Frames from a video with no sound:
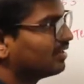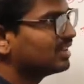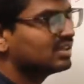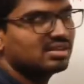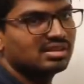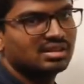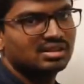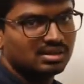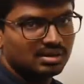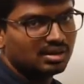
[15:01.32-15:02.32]
at which
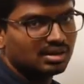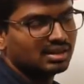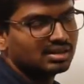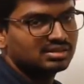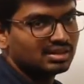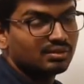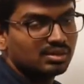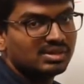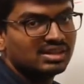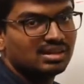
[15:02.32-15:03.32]
that
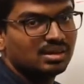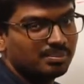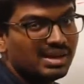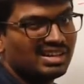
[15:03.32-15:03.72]
will be the